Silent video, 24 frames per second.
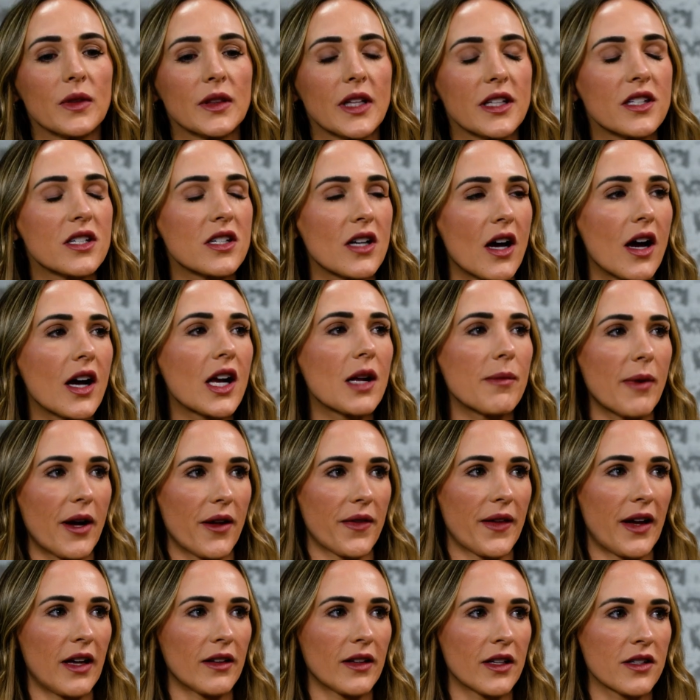Let's talk about
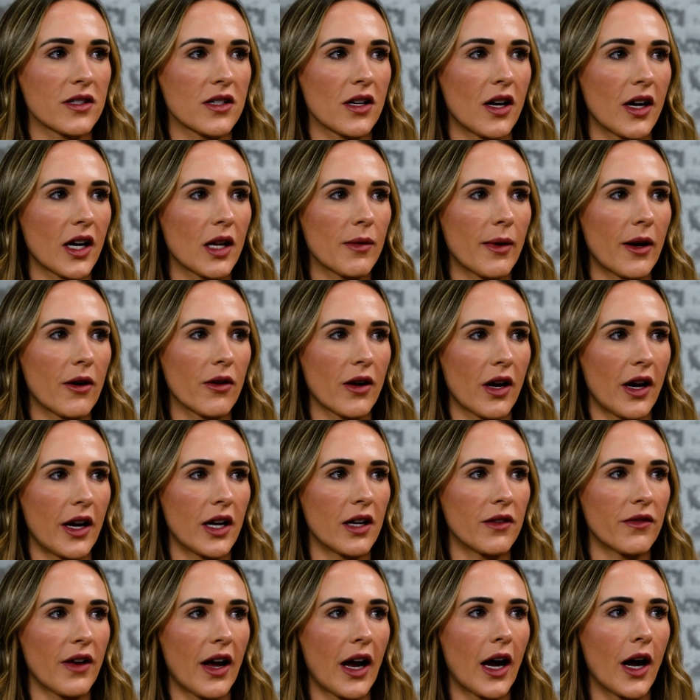that. Let's talk about kind
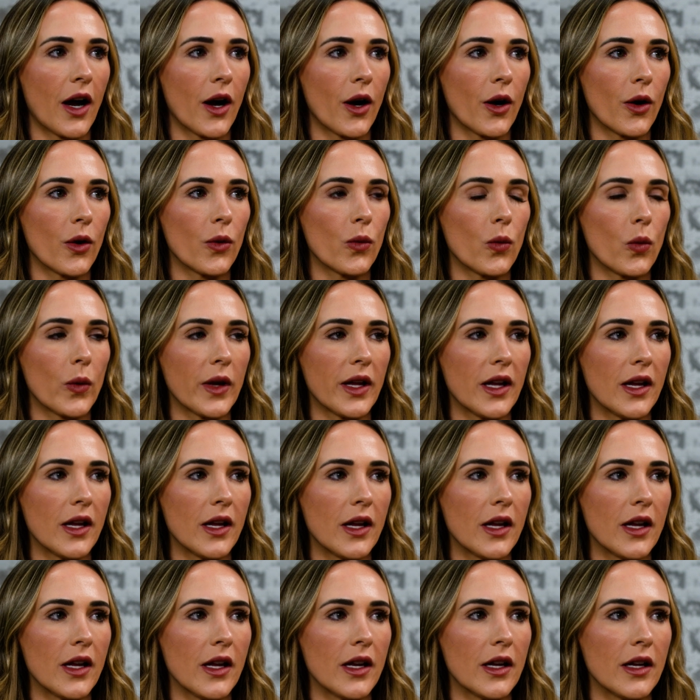of how
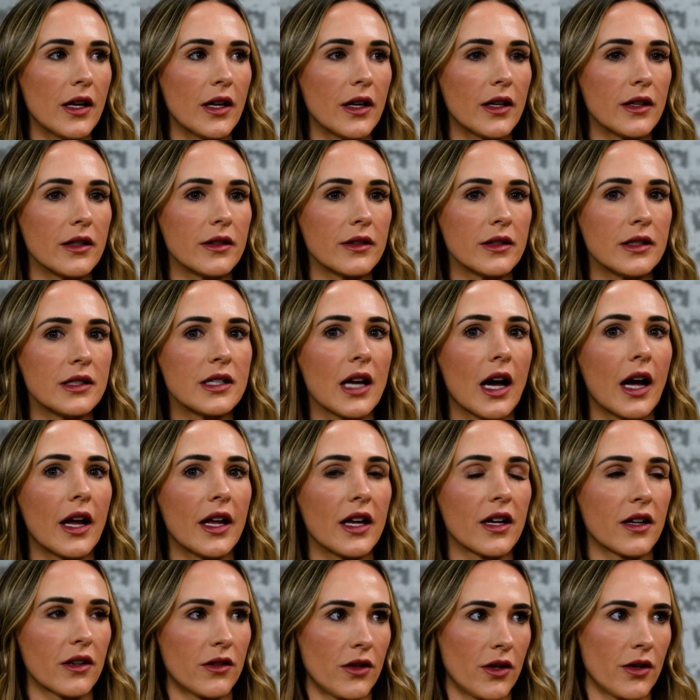we
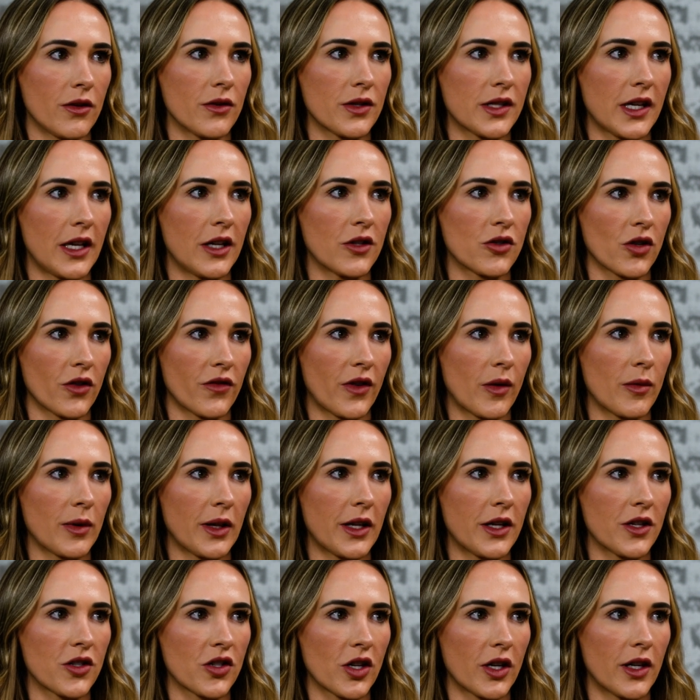diagnose atrial
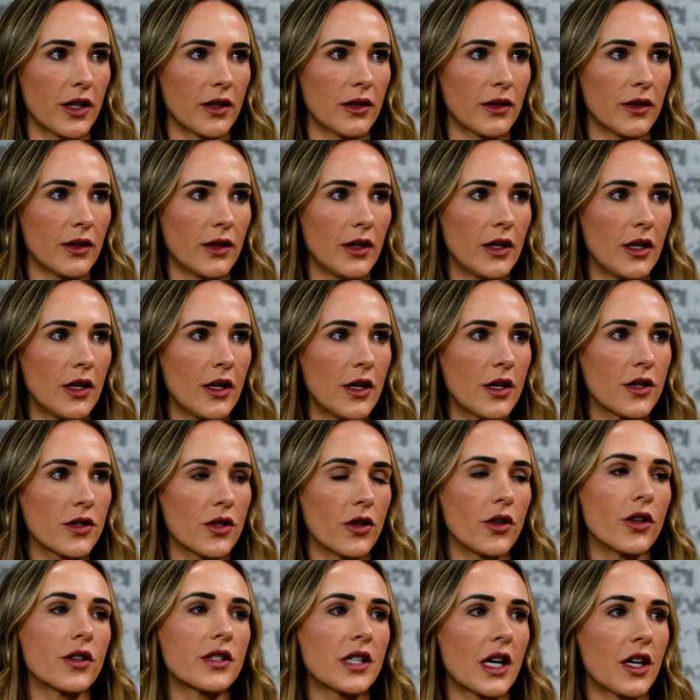fibrillation. So
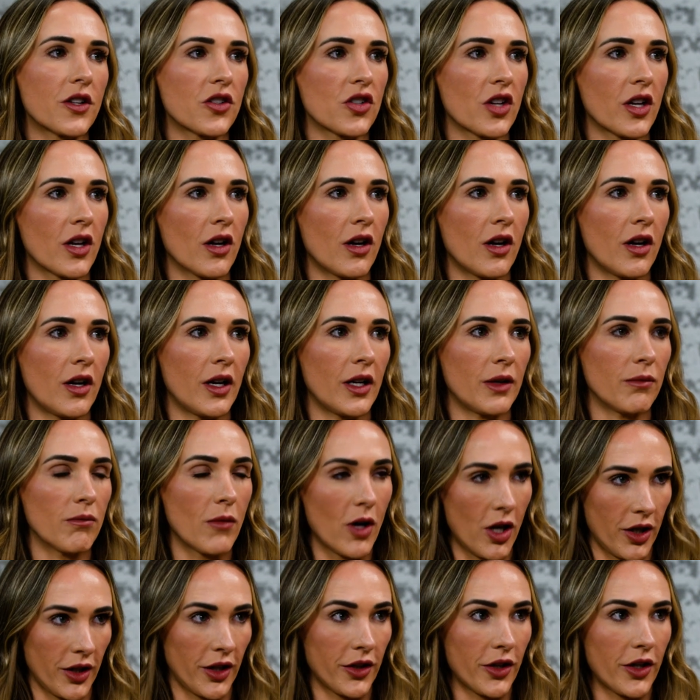you're touching on
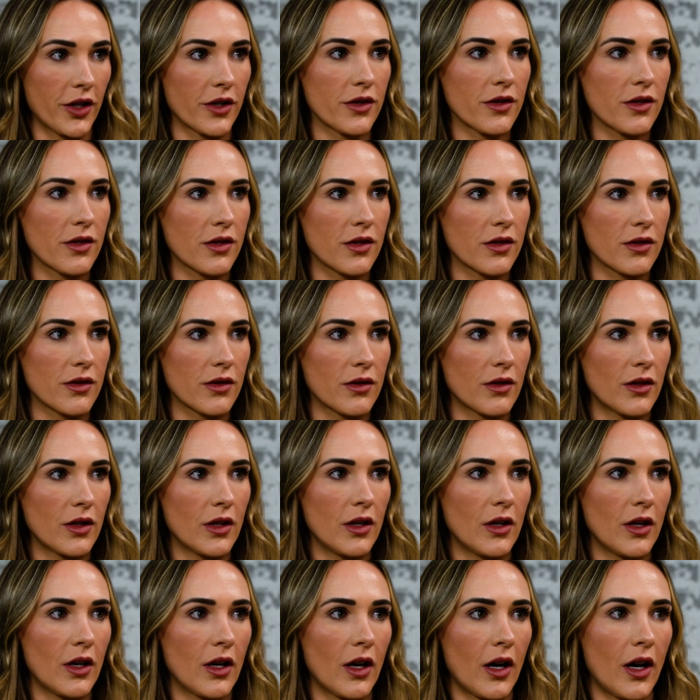monitors.
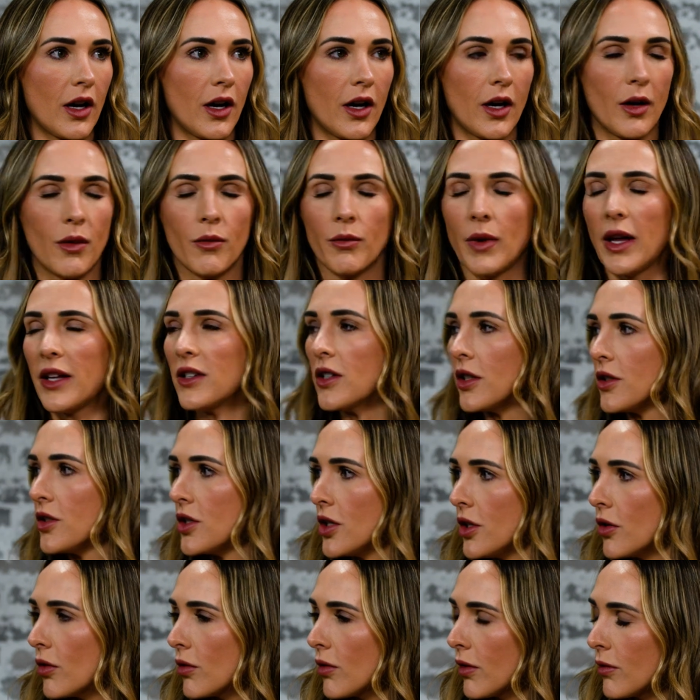And
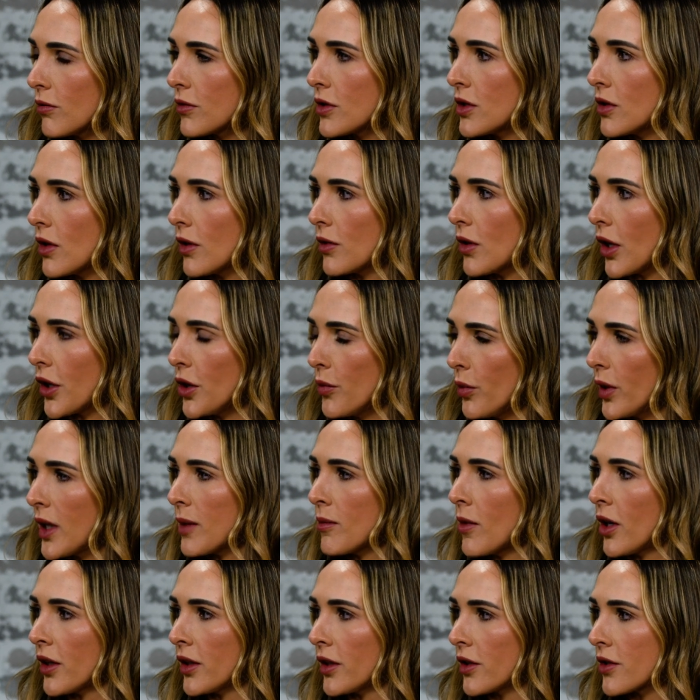are you putting
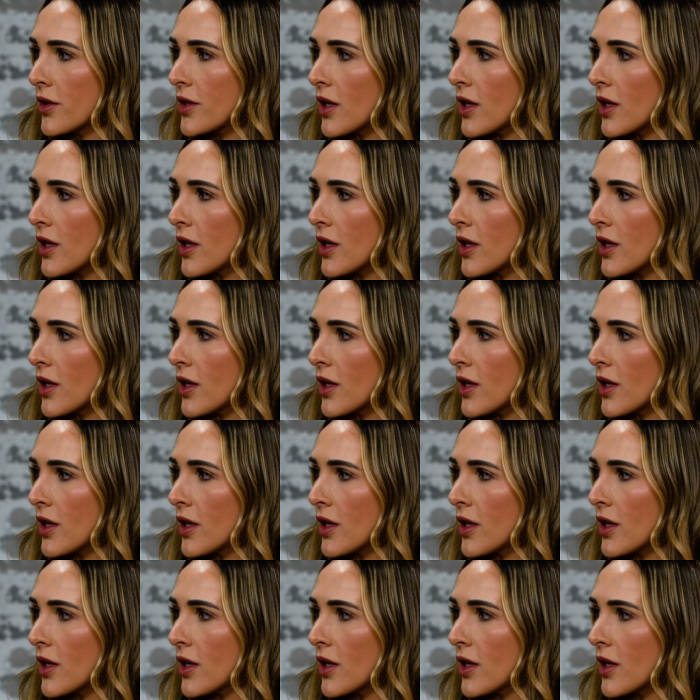monitors